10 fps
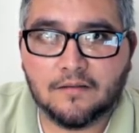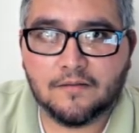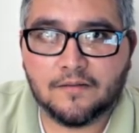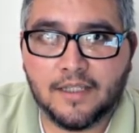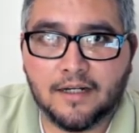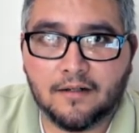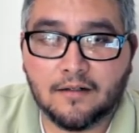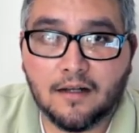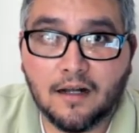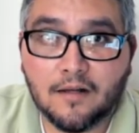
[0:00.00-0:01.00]
that are
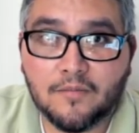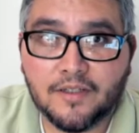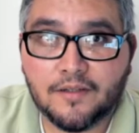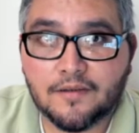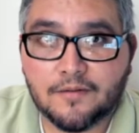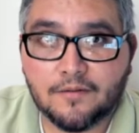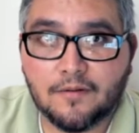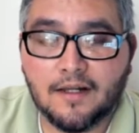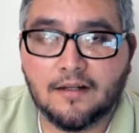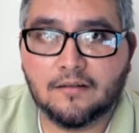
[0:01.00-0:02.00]
common
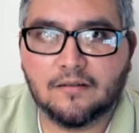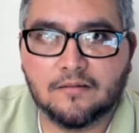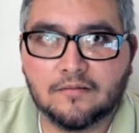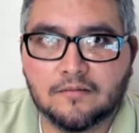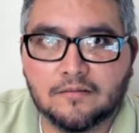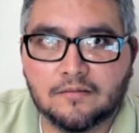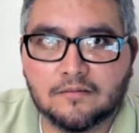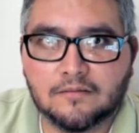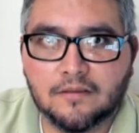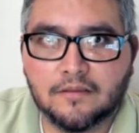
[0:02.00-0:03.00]
throughout
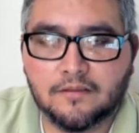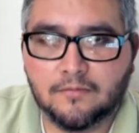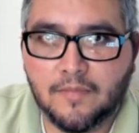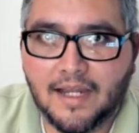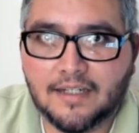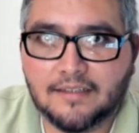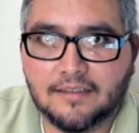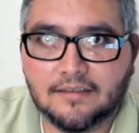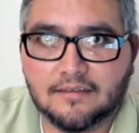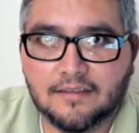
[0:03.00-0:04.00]

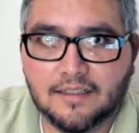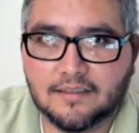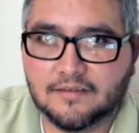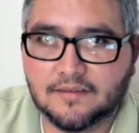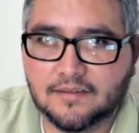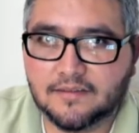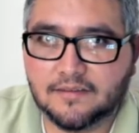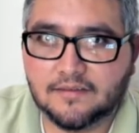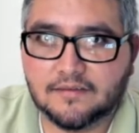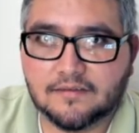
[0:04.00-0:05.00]
humanity and
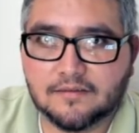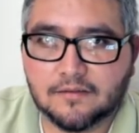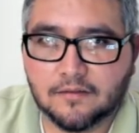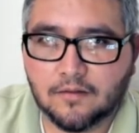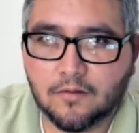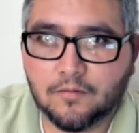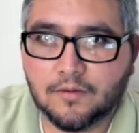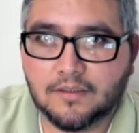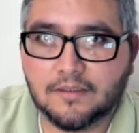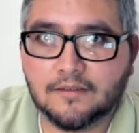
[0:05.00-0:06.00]
existence
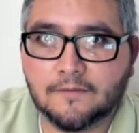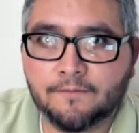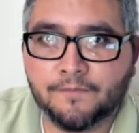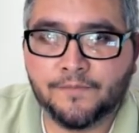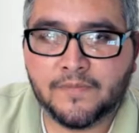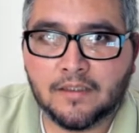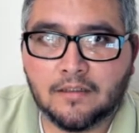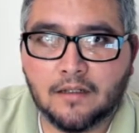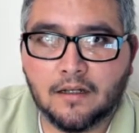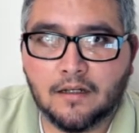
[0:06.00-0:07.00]
globally.
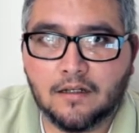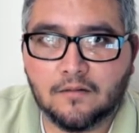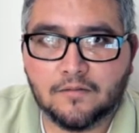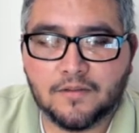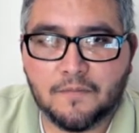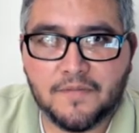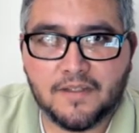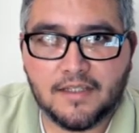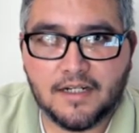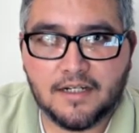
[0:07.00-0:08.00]
Something
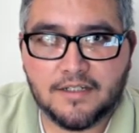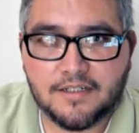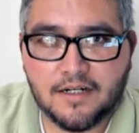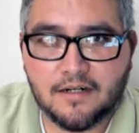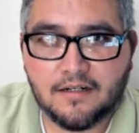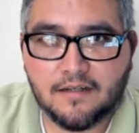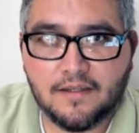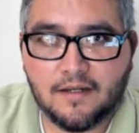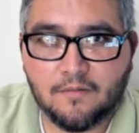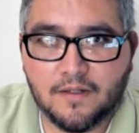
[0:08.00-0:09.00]
that I shared on
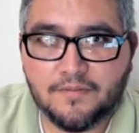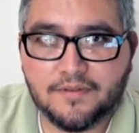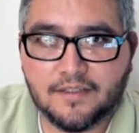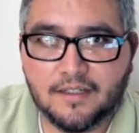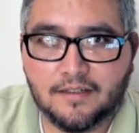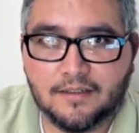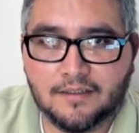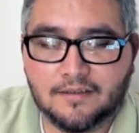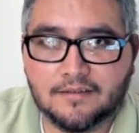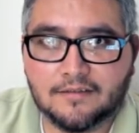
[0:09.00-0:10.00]
that website
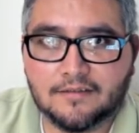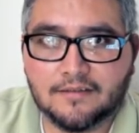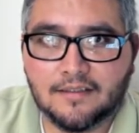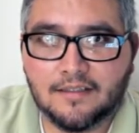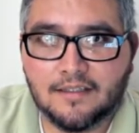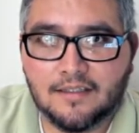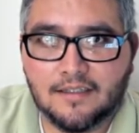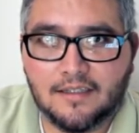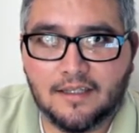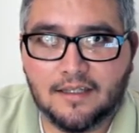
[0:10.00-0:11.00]
is
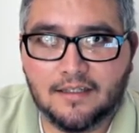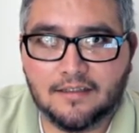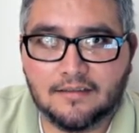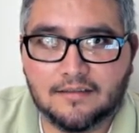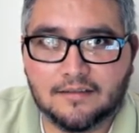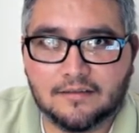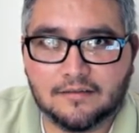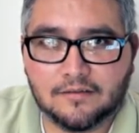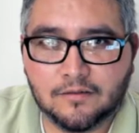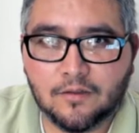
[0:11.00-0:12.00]
that
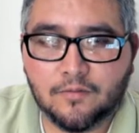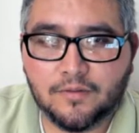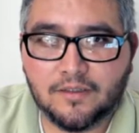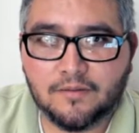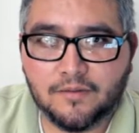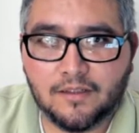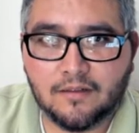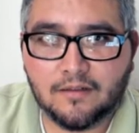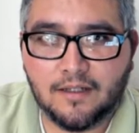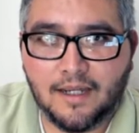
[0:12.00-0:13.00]
globally we
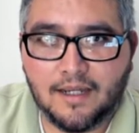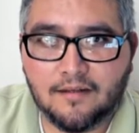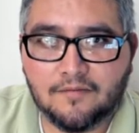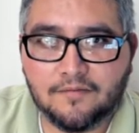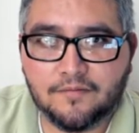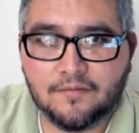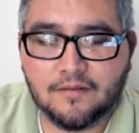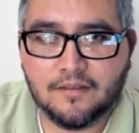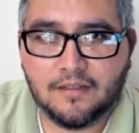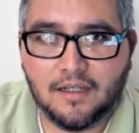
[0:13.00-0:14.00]
all have
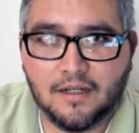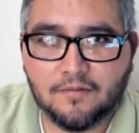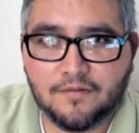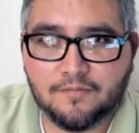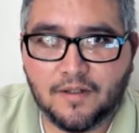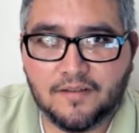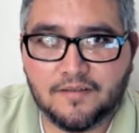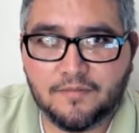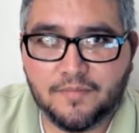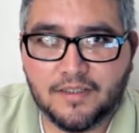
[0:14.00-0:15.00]
a
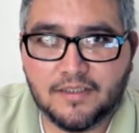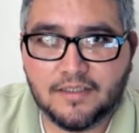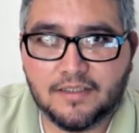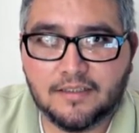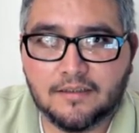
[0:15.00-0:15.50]
responsibility